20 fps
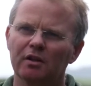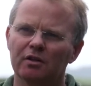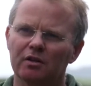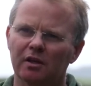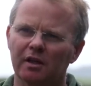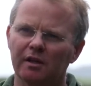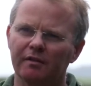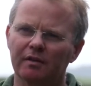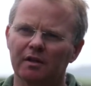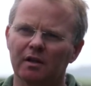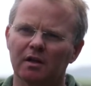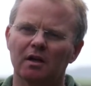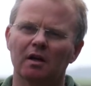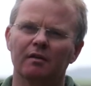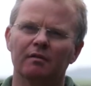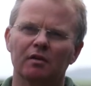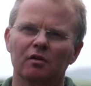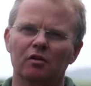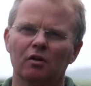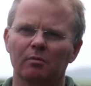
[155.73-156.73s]
so leaving the
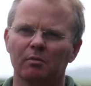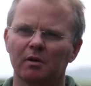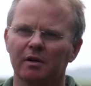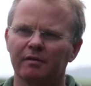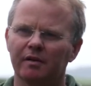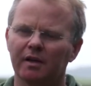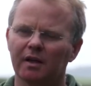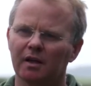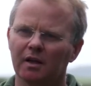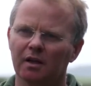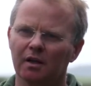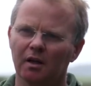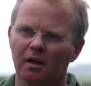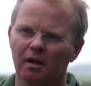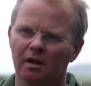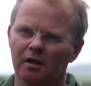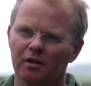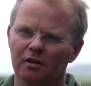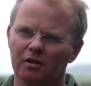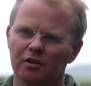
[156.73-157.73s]
cover crop living
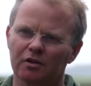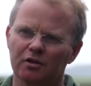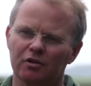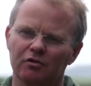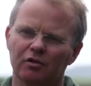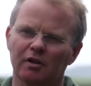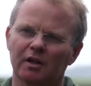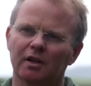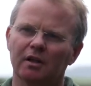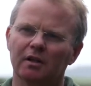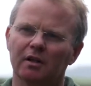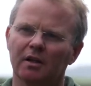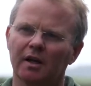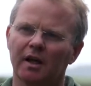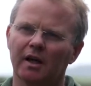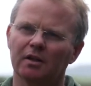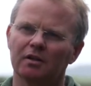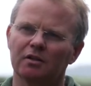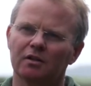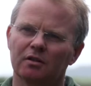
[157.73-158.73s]
and just drilling the
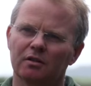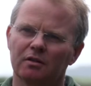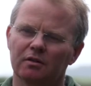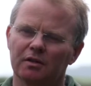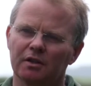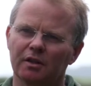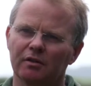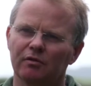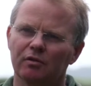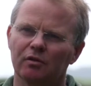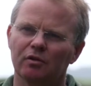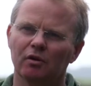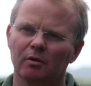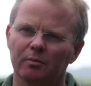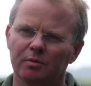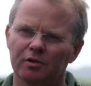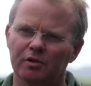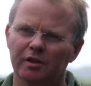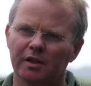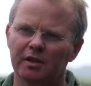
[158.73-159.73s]
next cereal
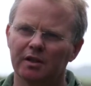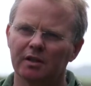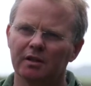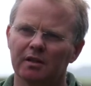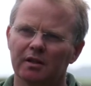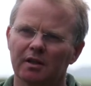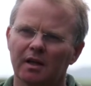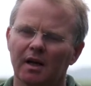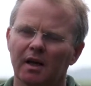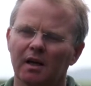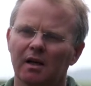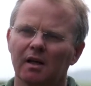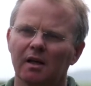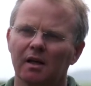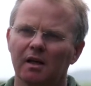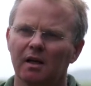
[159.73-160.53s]
crop straight into that,